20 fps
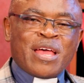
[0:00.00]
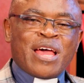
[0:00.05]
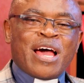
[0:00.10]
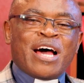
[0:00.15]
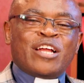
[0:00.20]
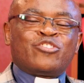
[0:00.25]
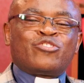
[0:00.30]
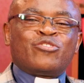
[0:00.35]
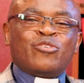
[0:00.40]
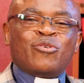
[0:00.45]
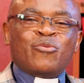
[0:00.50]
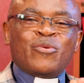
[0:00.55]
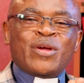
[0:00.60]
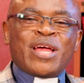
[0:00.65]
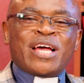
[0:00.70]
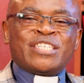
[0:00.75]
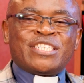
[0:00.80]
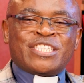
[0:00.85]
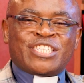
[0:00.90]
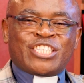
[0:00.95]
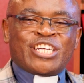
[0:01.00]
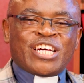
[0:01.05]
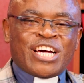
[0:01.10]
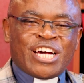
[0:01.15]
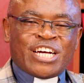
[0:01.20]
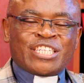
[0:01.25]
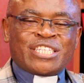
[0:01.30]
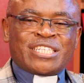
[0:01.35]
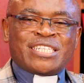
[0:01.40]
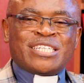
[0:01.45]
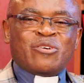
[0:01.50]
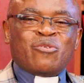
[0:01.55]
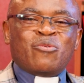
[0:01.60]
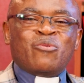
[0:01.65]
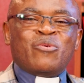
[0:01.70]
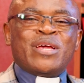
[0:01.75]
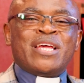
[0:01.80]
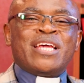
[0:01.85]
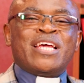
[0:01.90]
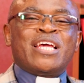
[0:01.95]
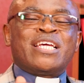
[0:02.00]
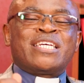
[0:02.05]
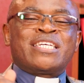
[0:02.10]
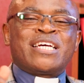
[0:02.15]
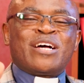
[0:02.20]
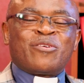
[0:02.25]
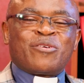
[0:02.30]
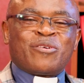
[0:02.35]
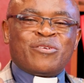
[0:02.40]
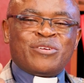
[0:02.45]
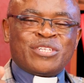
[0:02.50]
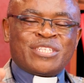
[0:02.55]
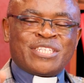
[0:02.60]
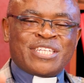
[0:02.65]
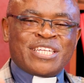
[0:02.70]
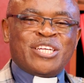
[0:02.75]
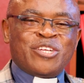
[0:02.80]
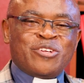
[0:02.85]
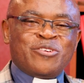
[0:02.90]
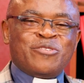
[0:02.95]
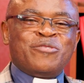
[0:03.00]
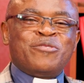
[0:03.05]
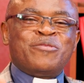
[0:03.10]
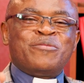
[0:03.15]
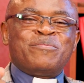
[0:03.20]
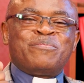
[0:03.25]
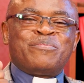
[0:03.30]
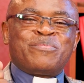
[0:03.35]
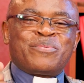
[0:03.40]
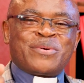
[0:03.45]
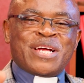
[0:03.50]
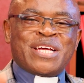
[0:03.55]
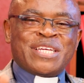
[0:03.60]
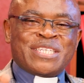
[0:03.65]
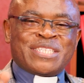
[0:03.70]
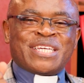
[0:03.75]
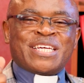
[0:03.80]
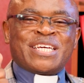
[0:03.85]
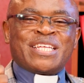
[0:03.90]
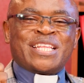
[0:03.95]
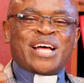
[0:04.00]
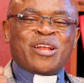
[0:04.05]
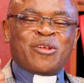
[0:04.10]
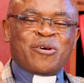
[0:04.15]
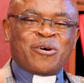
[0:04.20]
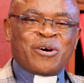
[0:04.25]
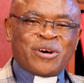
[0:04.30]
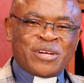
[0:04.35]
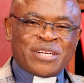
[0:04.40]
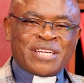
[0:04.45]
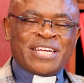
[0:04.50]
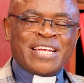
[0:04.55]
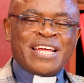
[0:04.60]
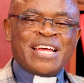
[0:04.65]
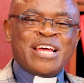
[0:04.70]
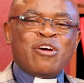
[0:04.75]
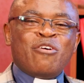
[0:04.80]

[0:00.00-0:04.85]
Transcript: And so we as church, we shall continue praising the Lord